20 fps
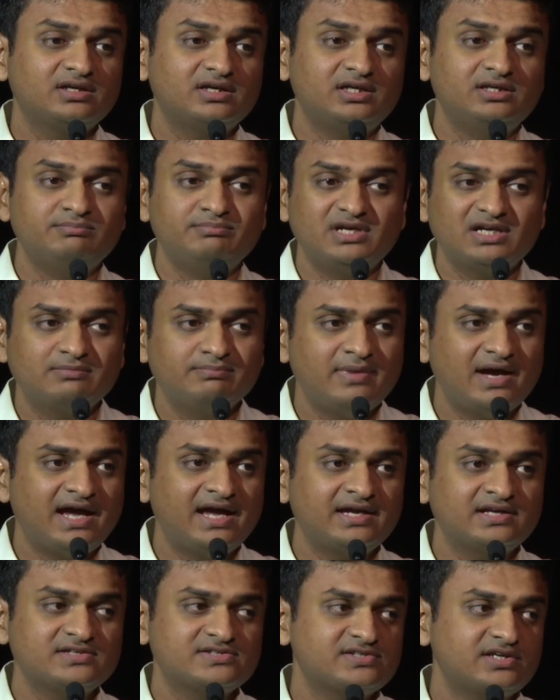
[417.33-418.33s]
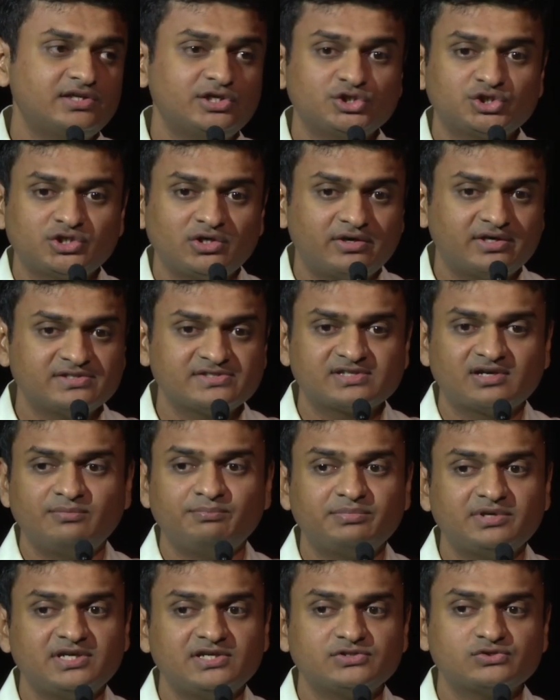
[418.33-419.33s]
in big banks and insurance
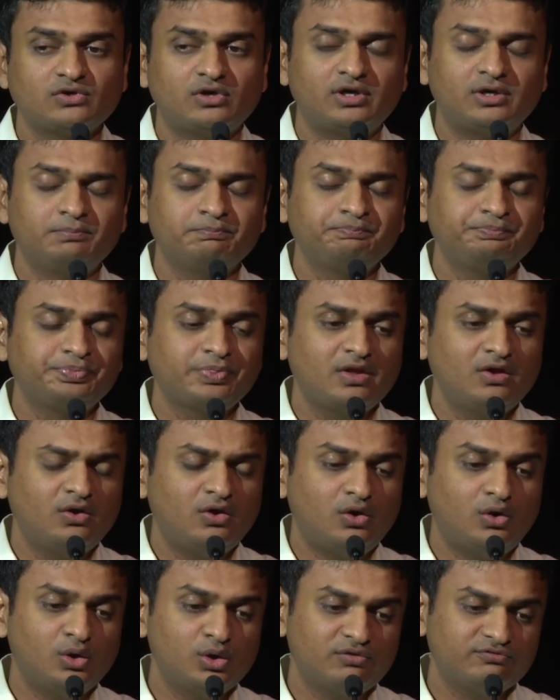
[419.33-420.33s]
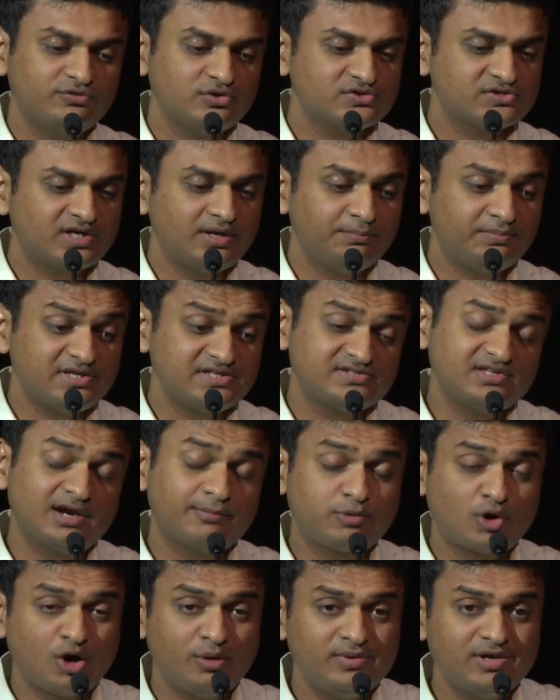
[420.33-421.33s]
companies or all of those companies, they're
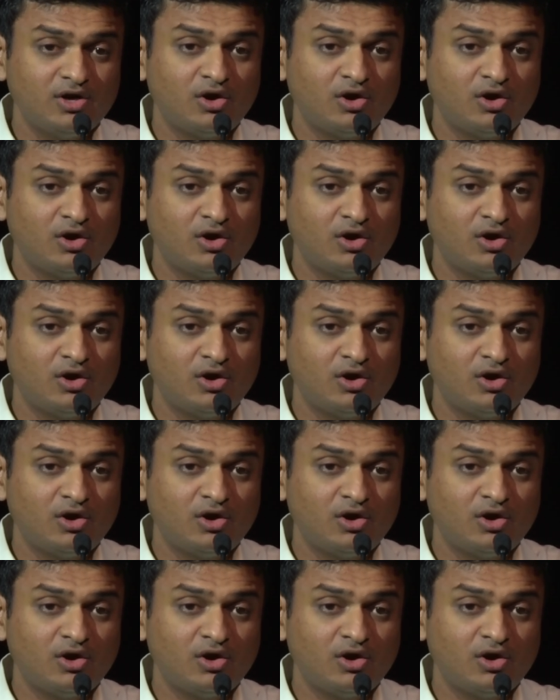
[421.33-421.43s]
probably